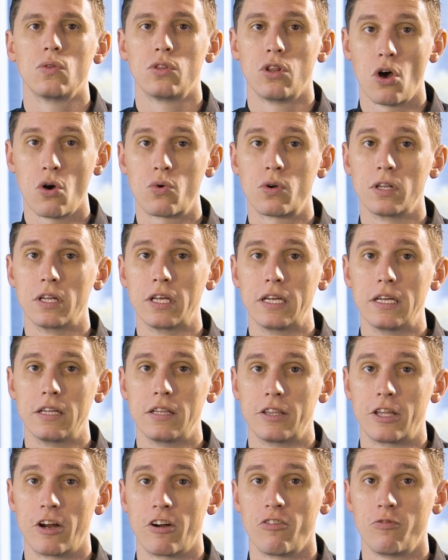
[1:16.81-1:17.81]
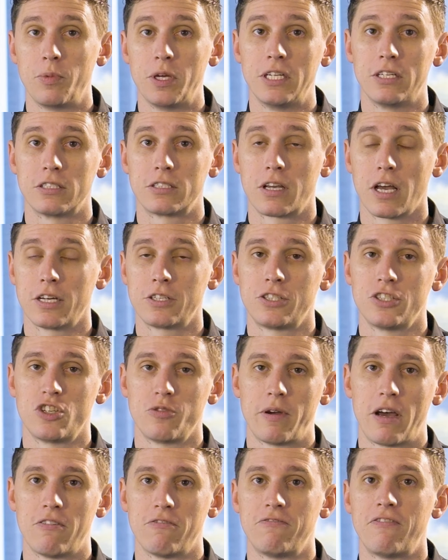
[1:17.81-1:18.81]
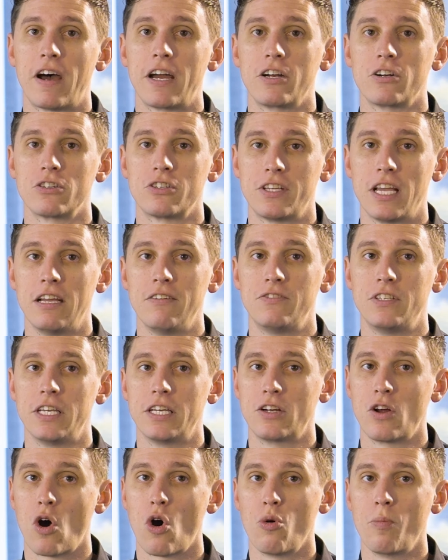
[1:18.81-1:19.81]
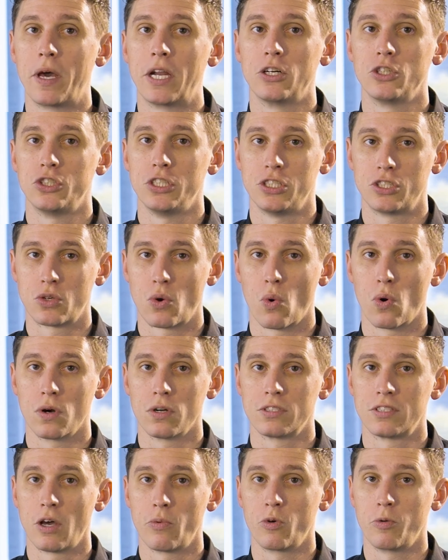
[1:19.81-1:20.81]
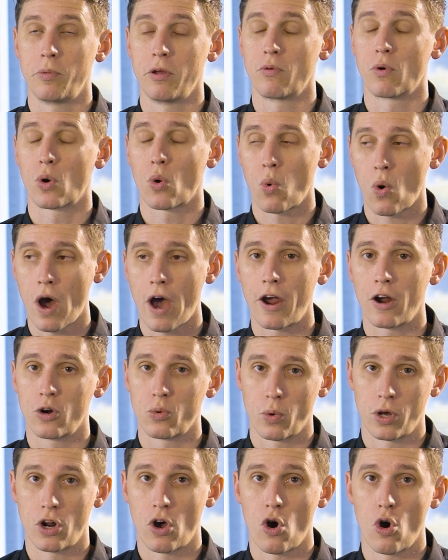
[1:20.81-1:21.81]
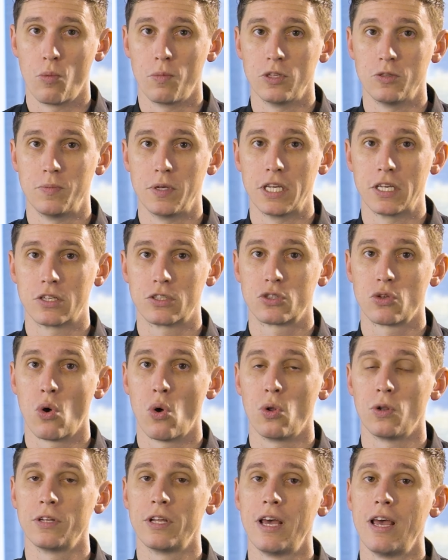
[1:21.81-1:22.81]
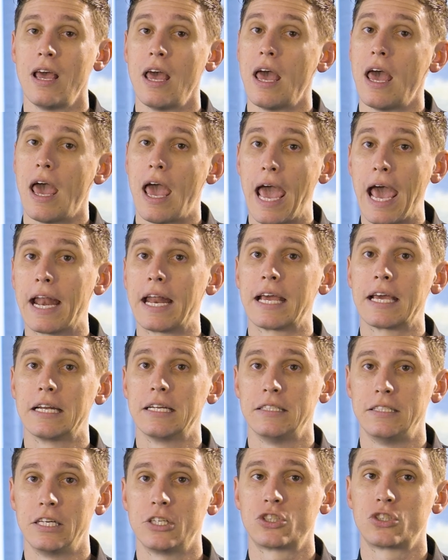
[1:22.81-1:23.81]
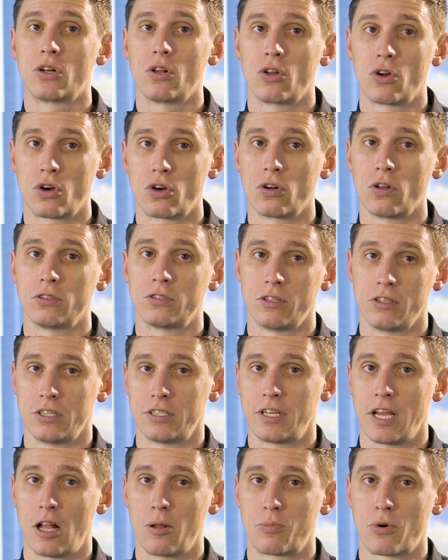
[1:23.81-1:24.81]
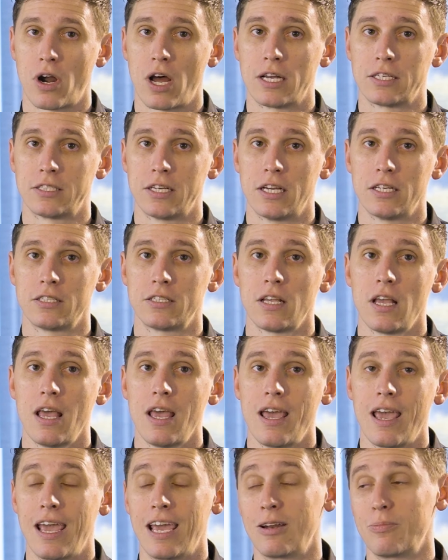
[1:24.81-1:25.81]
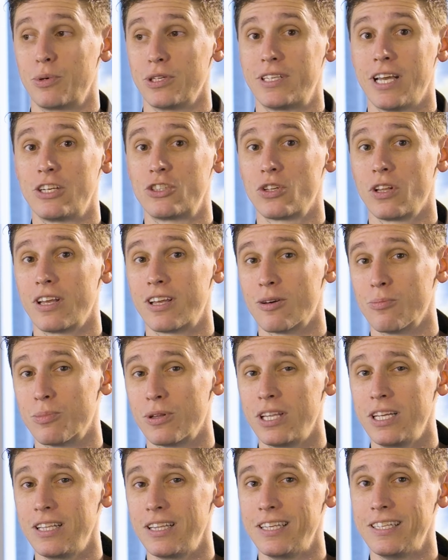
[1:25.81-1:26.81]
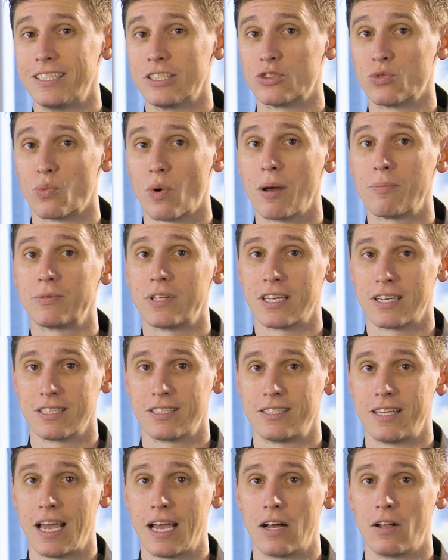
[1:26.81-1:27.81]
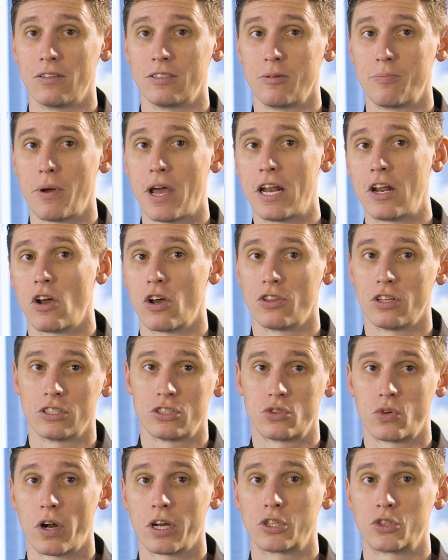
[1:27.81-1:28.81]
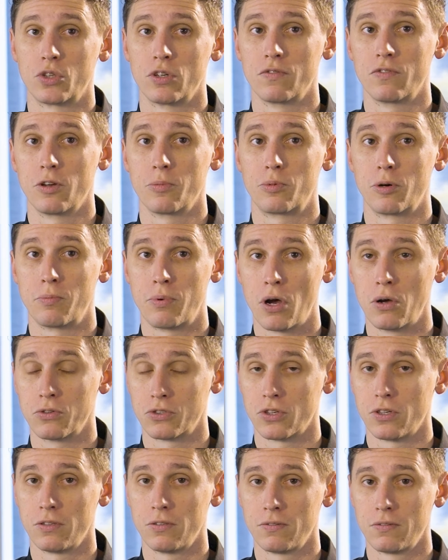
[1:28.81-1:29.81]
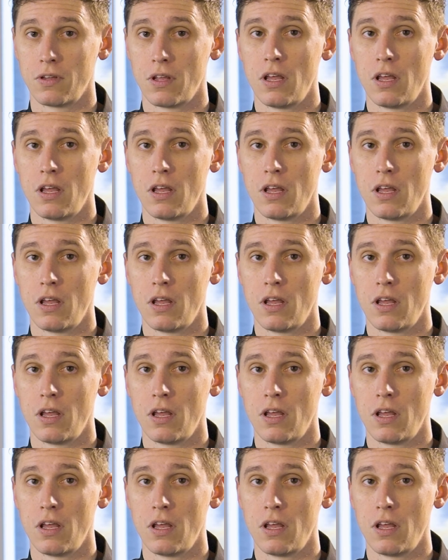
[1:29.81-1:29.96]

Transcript: Locally, there have been discussions about fire safety and home energy scores that would be required when a home is being sold, adding an additional hurdle to the sale process and potentially completely disrupting a sale depending on the structure of the proposal.